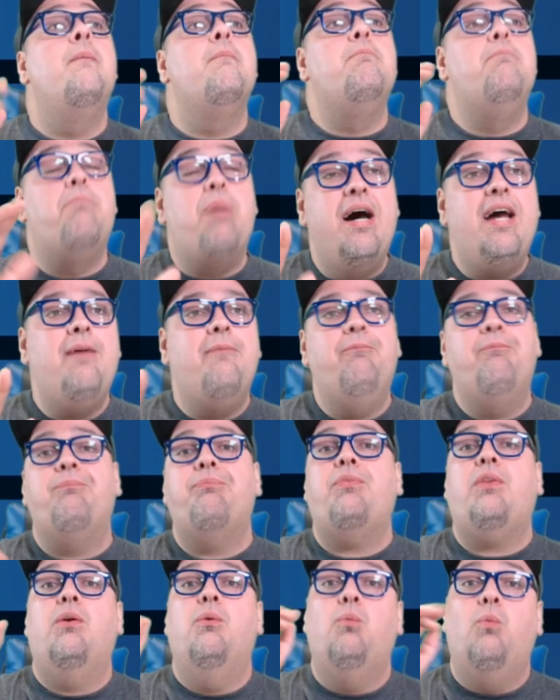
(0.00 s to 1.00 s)
but
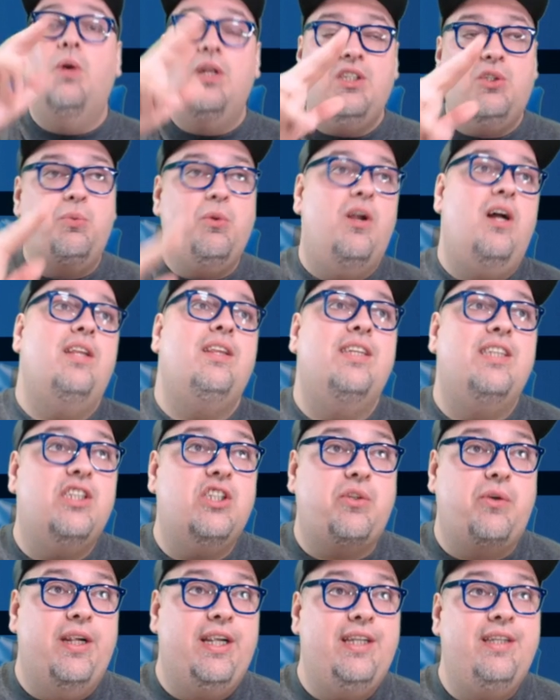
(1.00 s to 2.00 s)
once we're on this
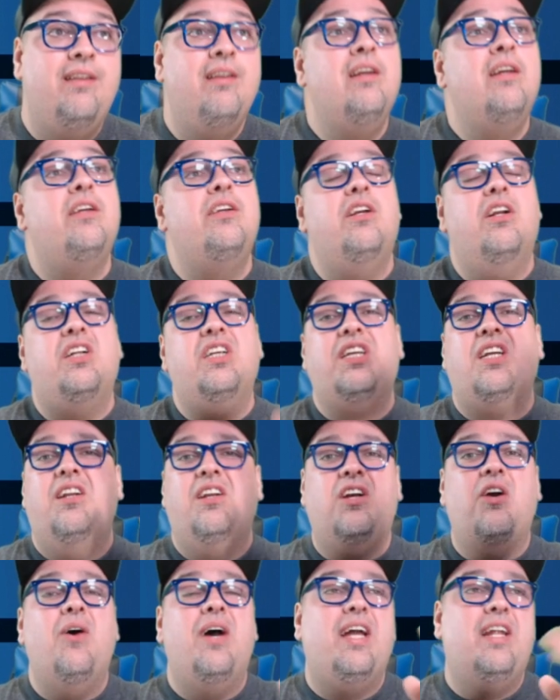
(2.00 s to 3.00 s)
screen, you're just going to
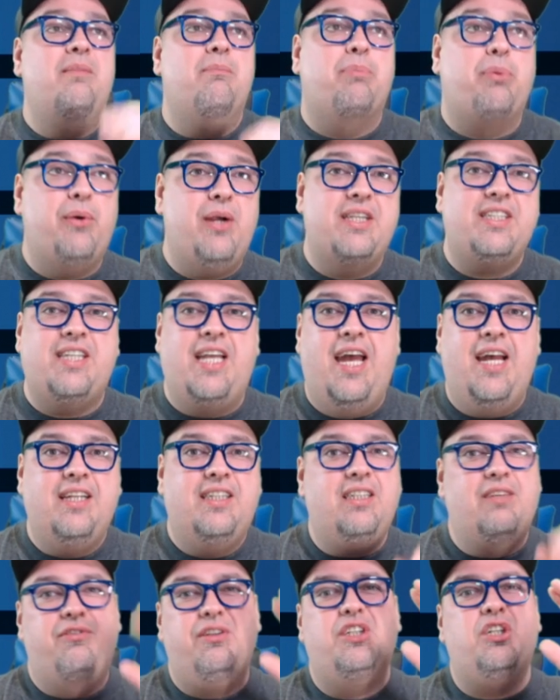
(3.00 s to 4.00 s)
go ahead and press
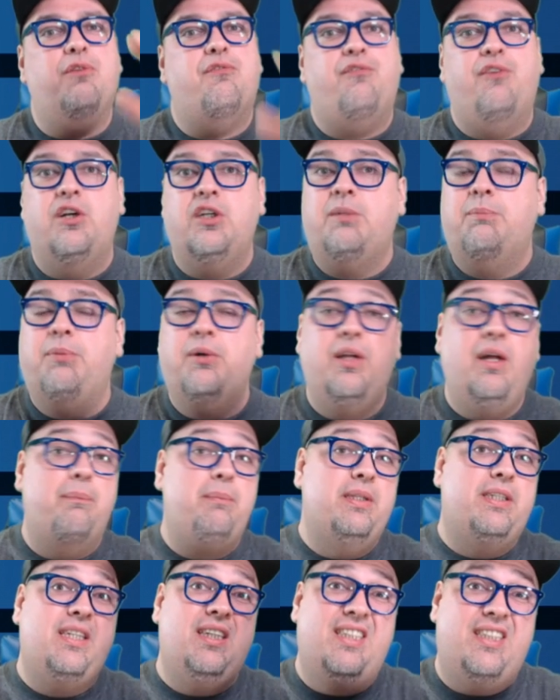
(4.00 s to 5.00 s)
X. If it's your first boot up,
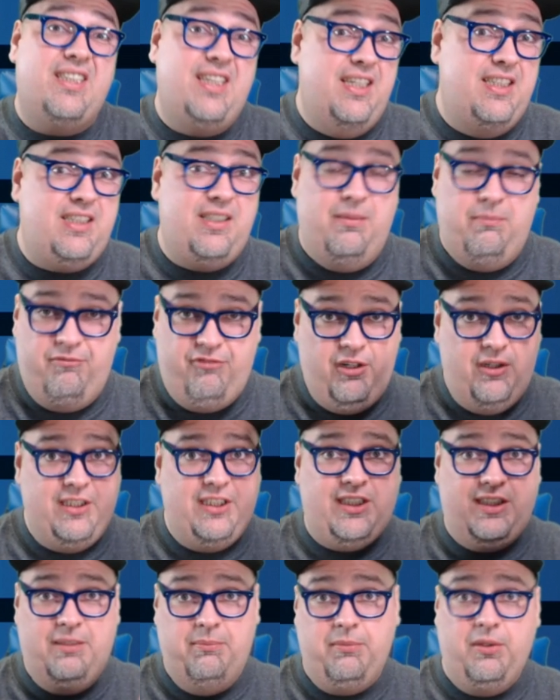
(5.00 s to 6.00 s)
it's going to say something very
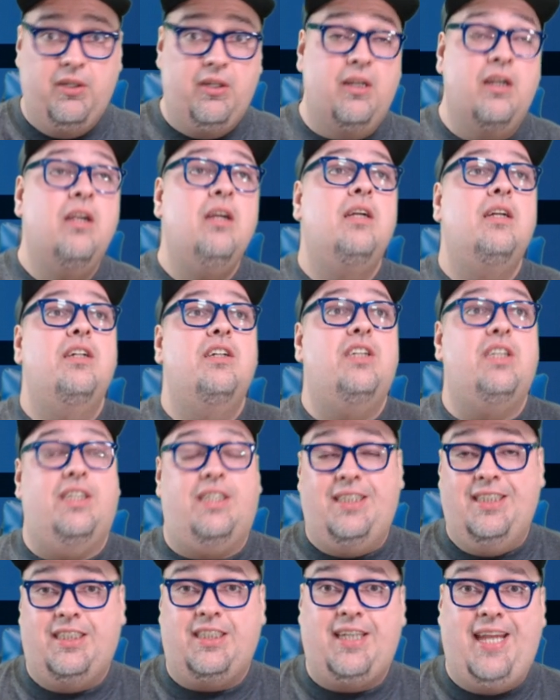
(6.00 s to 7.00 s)
similar, just
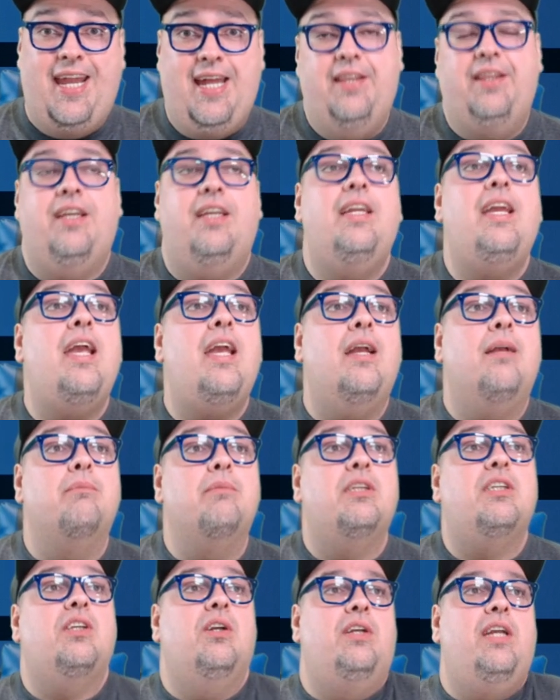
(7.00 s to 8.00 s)
to scan the
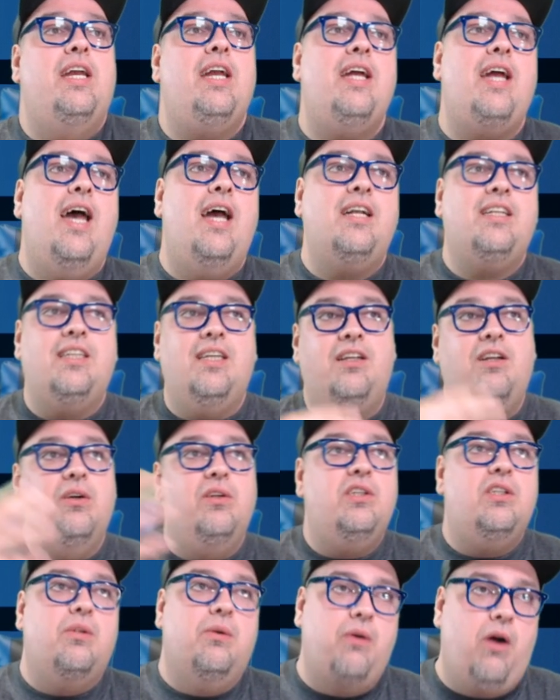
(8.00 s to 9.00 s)
games. So you hit X, it
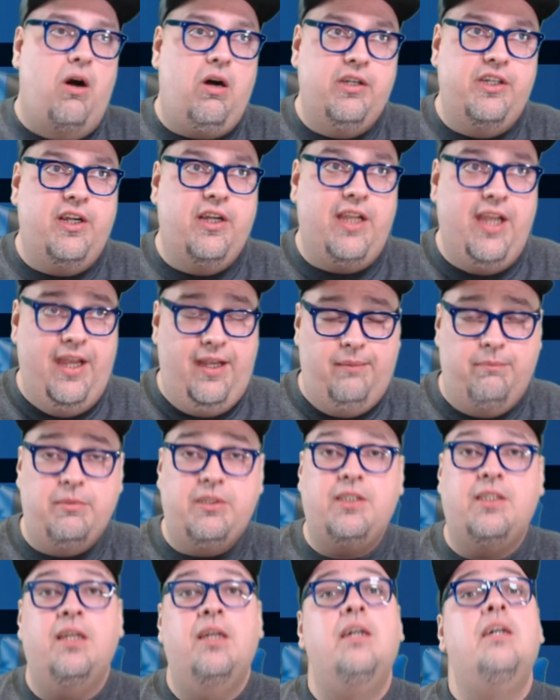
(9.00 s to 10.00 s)
goes through all your
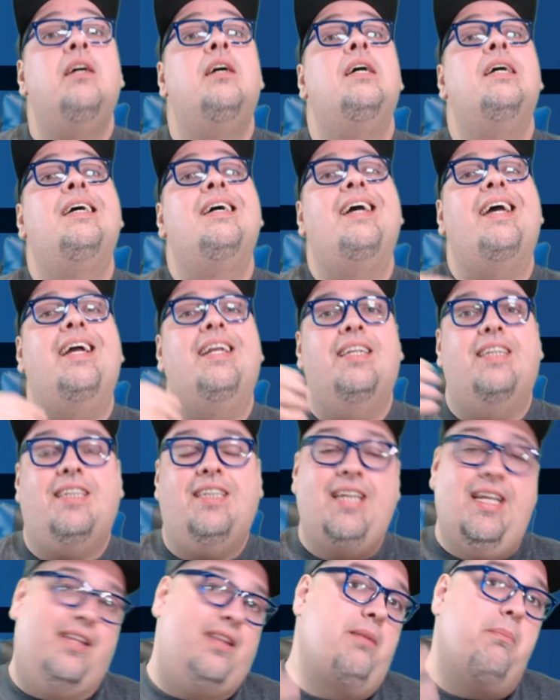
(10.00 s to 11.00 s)
games, and it's
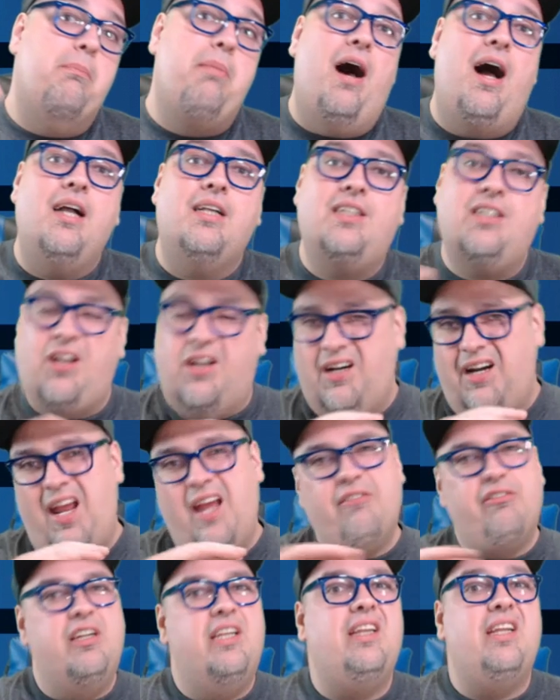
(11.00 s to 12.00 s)
getting the box art,
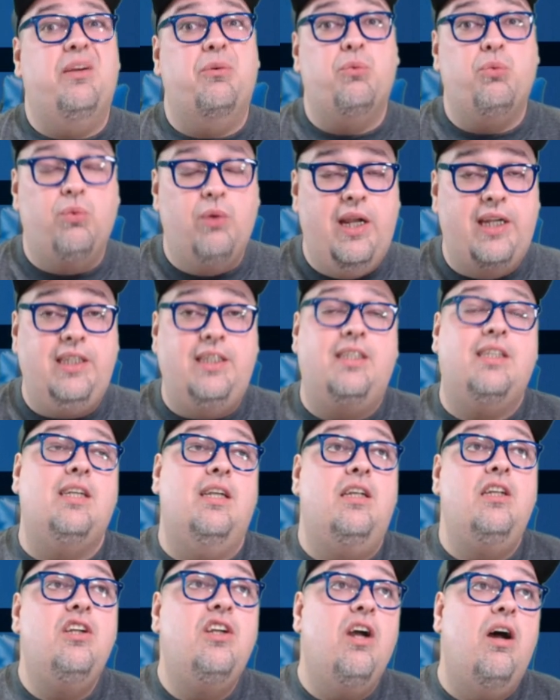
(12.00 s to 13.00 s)
everything ready to
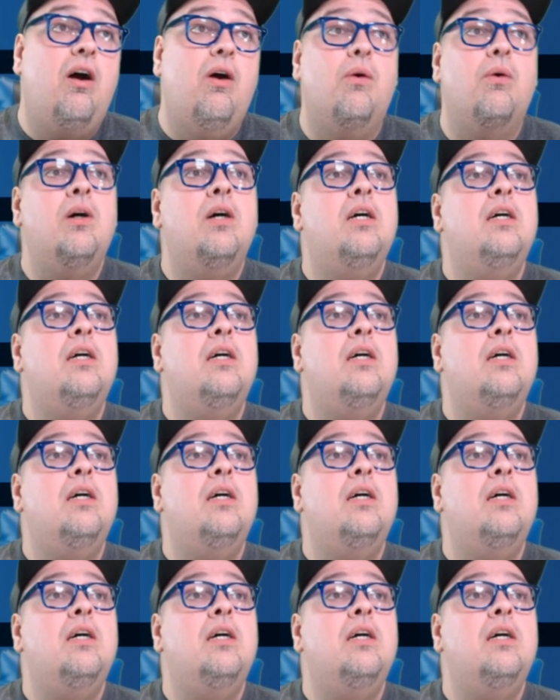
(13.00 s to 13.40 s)
go.